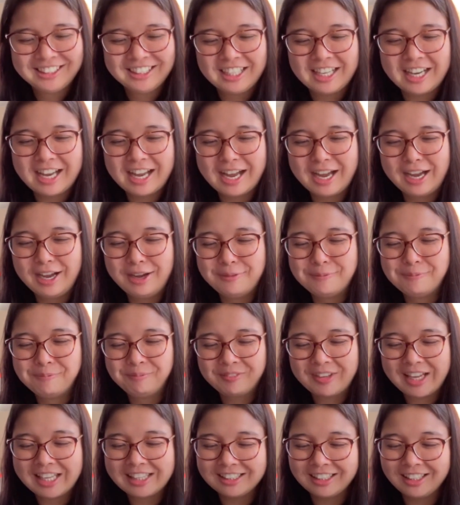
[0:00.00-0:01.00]

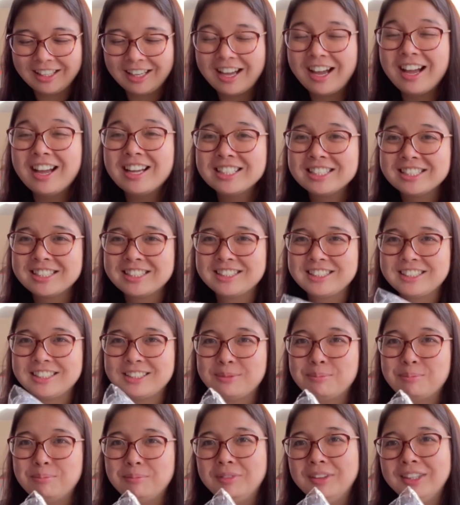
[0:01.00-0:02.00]
And the
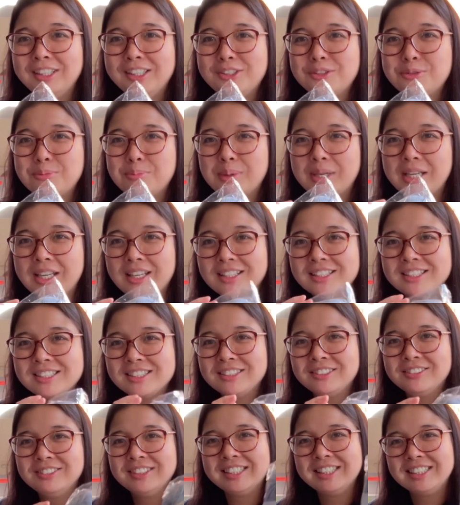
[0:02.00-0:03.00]
last little bit
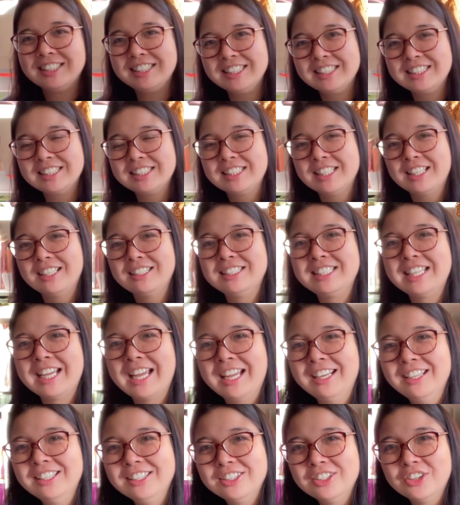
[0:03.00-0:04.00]
was this
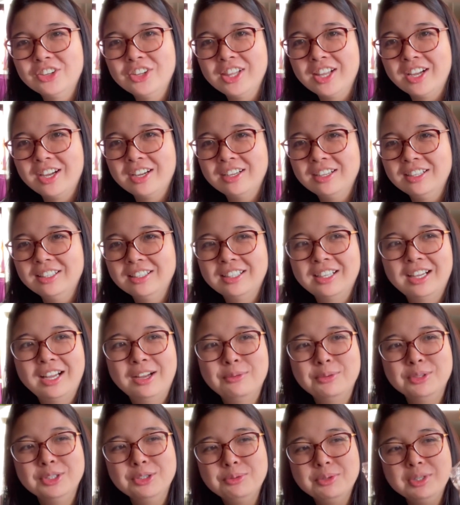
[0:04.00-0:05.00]
$10. I
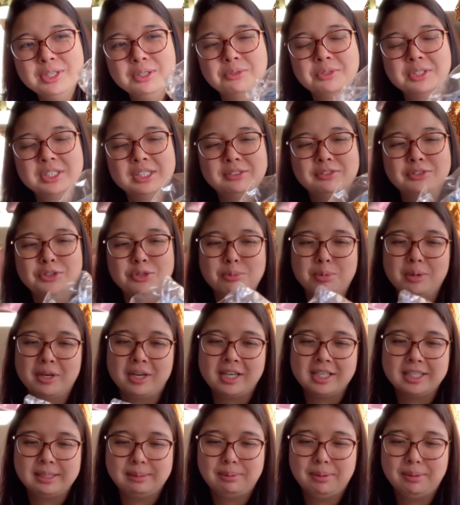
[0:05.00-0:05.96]
wonder what it was full price.